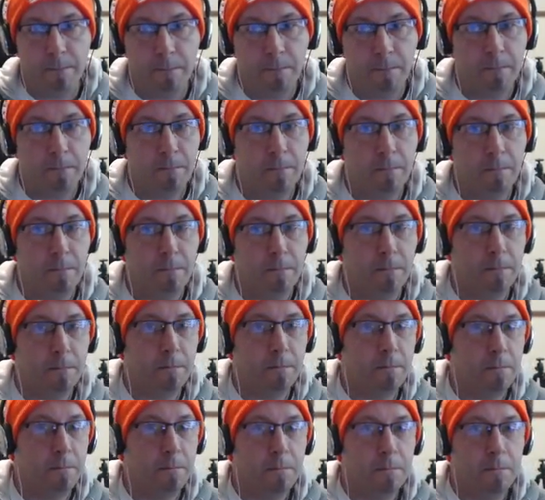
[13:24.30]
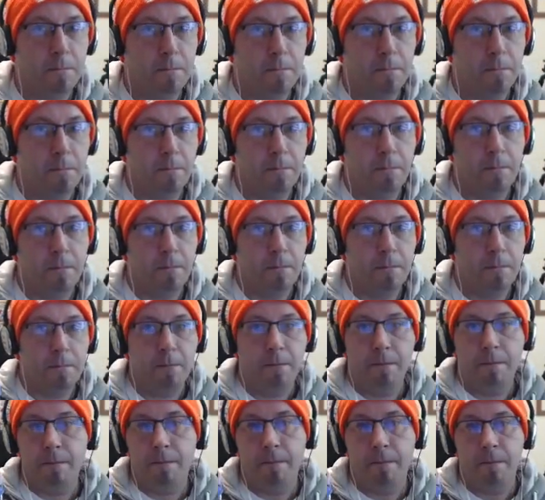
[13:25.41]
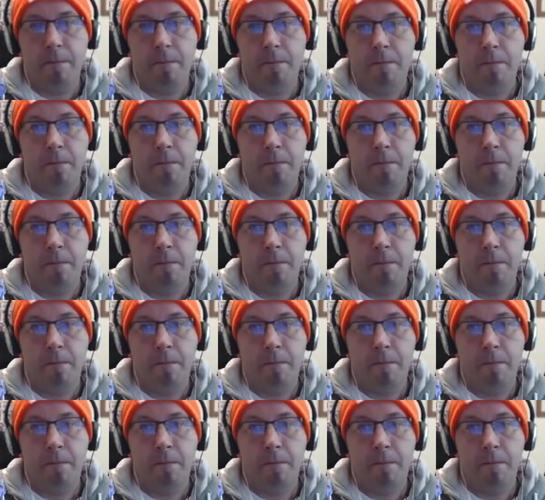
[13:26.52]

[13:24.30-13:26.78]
No one is speaking in this clip.